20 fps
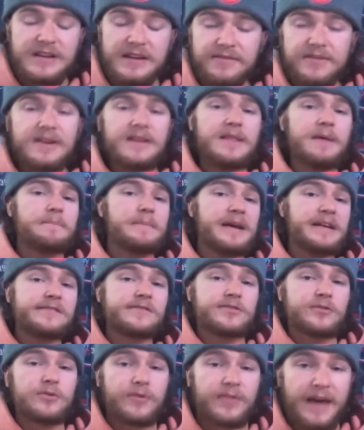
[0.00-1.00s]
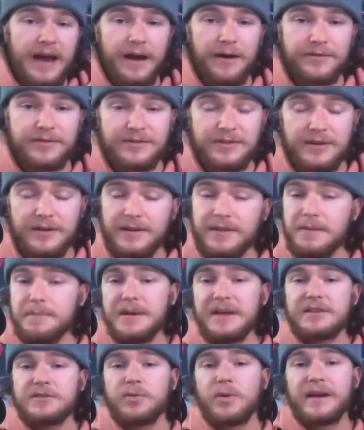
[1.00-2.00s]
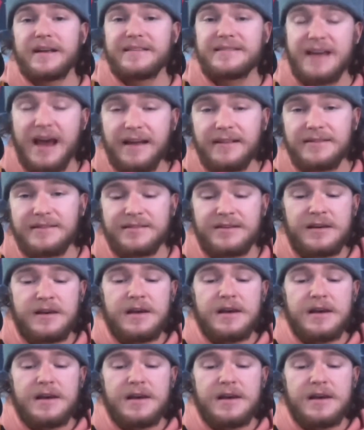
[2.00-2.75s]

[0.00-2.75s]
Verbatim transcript: even in the mid 2000s, in the mid 2010s.